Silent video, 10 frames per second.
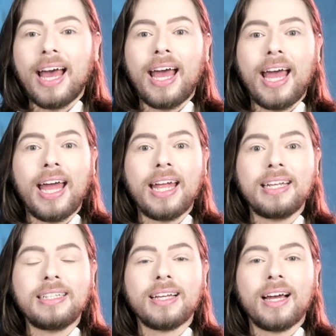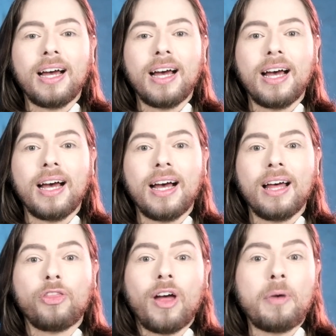And
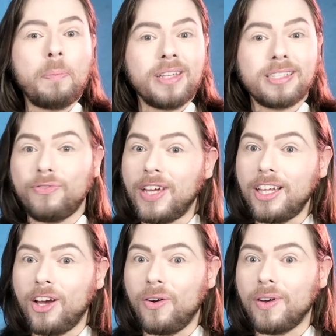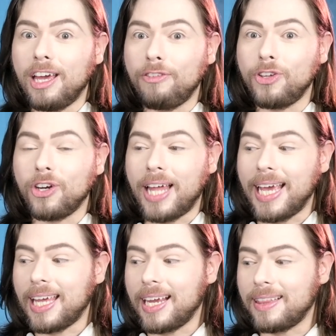thumb up this video if you're
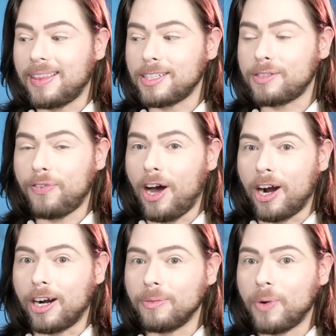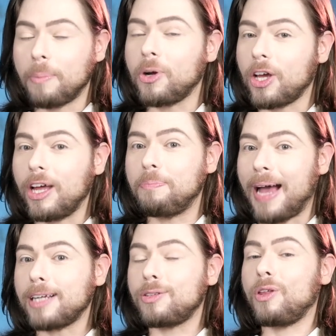liking it thus far. Where I'm going to get
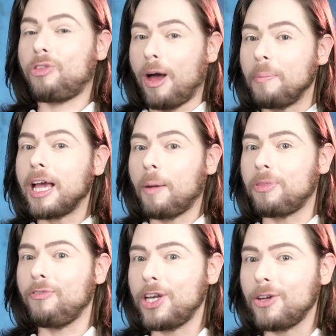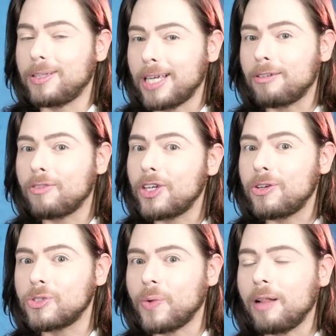back to the thumbing up the video at the end of the video
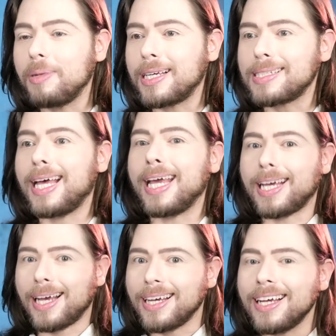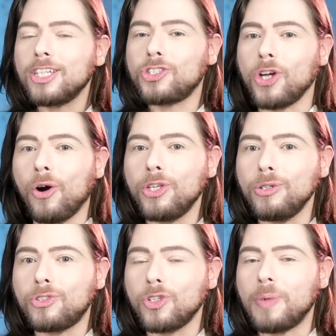as well, because, like, show
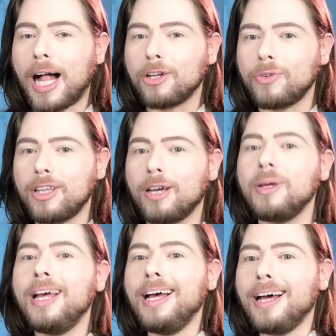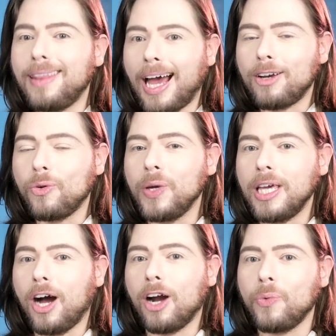YouTube algorithm that
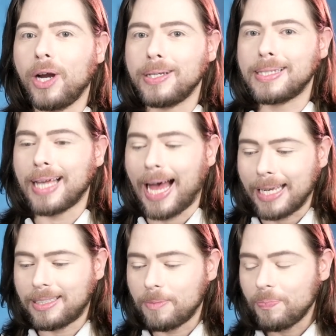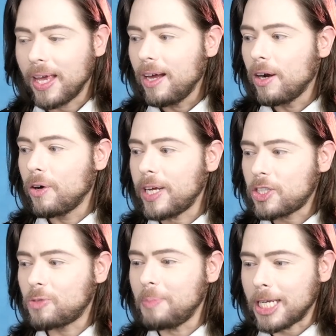we are where it's at.
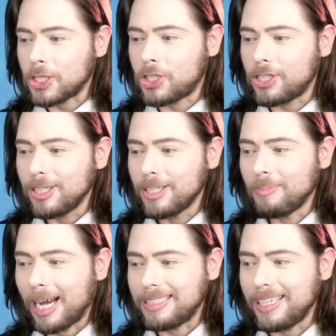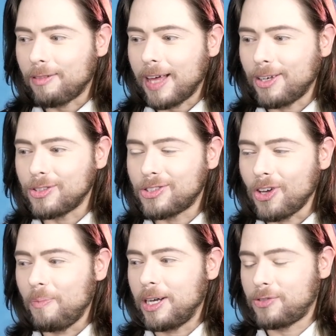Rich Mitch, my dear, thank you
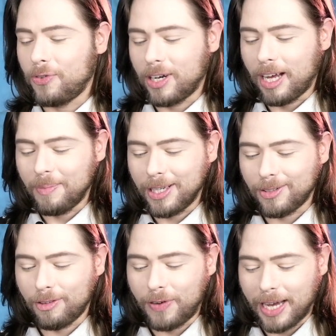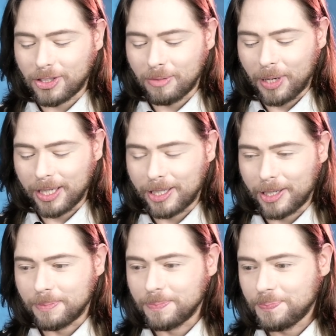so much for coming to the Fashion Bunker.